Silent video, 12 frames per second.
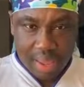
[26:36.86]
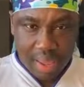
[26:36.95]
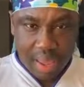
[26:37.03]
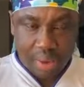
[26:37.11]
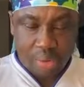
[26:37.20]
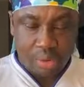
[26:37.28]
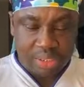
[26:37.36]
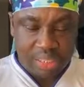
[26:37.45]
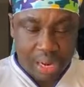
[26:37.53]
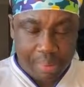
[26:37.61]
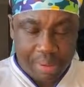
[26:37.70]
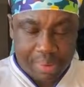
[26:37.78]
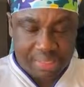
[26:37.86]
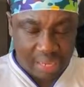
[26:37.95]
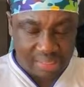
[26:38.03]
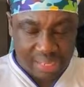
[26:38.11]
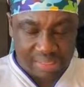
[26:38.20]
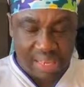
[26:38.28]
And until I maybe say,
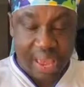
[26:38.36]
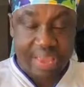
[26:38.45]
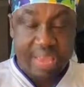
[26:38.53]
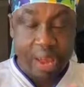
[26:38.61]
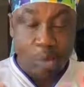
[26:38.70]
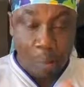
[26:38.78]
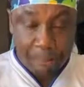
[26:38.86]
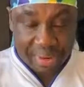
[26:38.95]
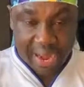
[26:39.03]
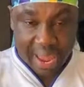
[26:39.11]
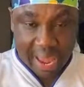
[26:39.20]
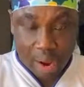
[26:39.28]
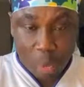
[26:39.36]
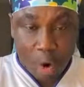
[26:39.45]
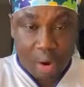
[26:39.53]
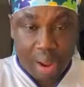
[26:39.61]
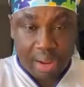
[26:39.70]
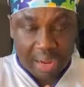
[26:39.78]
a year company, a what
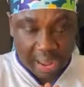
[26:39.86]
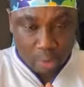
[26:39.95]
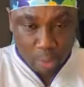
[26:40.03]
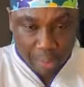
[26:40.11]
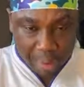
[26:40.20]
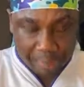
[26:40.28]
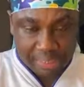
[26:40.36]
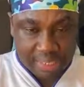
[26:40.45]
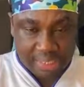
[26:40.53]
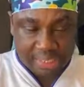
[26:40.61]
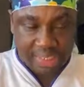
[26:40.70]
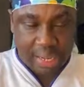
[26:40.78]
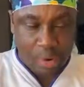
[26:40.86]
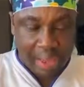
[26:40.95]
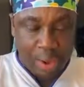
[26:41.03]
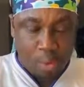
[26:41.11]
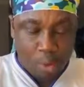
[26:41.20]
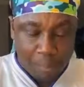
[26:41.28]
like reputation, a year
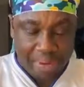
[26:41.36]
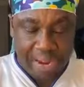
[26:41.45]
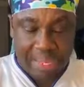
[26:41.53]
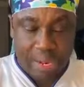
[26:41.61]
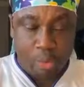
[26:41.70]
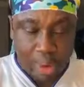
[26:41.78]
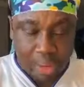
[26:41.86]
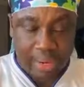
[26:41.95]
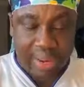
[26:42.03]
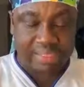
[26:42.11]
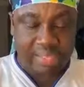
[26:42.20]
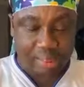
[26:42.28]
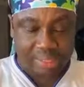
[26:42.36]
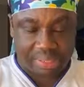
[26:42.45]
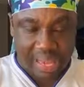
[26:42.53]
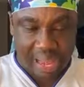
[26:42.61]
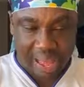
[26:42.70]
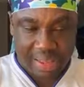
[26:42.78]
company, a year well established,
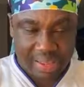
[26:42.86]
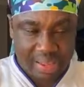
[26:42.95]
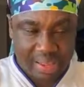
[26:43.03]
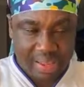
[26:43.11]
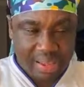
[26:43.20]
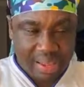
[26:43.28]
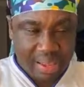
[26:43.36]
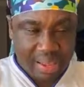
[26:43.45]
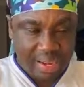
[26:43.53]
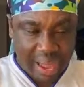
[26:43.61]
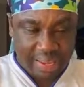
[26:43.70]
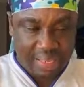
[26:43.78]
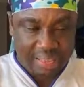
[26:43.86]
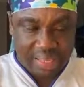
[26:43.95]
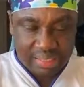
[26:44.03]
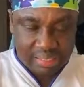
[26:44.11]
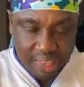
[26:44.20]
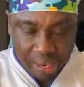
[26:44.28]
yeah. Like say
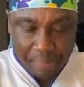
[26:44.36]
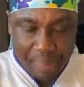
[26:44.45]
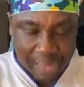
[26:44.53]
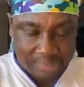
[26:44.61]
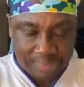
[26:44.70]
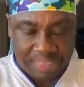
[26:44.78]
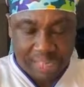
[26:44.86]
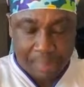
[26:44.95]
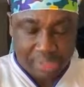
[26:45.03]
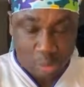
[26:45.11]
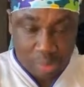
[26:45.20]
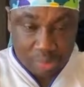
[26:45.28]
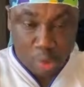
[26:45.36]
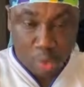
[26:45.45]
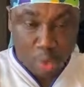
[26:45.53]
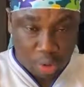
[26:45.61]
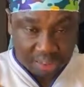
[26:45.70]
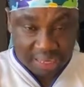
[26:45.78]
state department, and a person with more
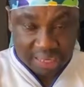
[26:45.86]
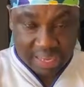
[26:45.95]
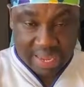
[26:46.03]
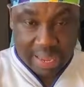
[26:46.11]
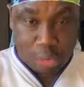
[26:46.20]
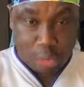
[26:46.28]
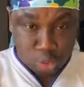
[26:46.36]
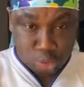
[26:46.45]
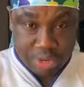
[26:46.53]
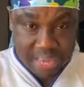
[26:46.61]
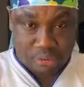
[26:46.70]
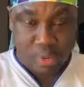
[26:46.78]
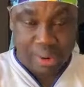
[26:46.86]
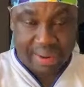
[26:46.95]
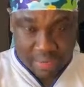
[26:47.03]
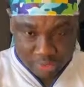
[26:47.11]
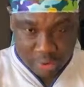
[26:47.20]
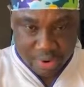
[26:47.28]
cross second year or 2 years working
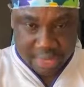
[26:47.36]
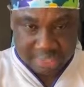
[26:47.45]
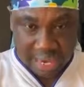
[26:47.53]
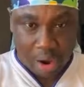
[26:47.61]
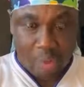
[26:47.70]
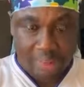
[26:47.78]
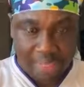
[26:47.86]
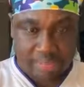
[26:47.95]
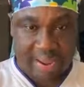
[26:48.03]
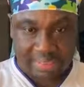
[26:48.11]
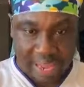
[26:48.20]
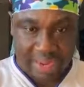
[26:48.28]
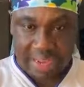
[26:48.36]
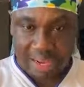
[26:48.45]
experience now, or bit my SRD, you know.